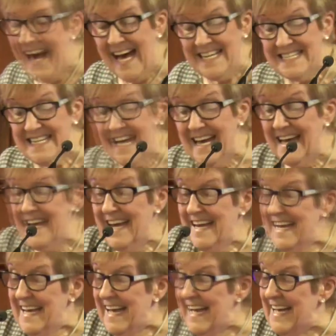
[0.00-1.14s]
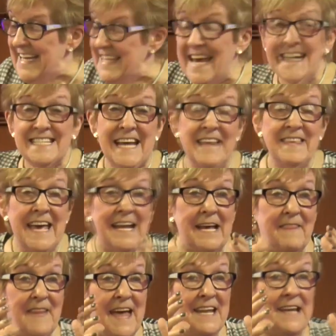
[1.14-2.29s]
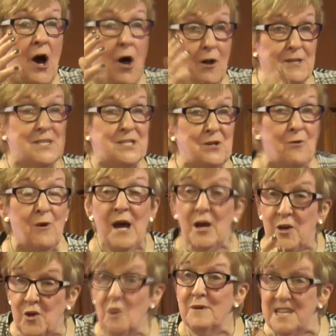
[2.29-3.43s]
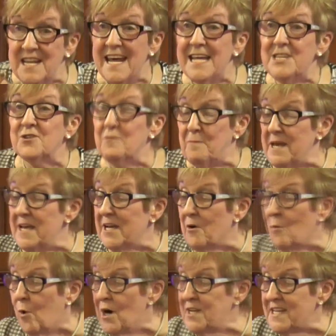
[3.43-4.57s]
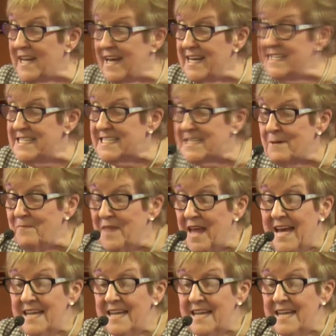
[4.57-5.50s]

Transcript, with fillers: and uh, uh, yes, and yet then also human nature being what it is,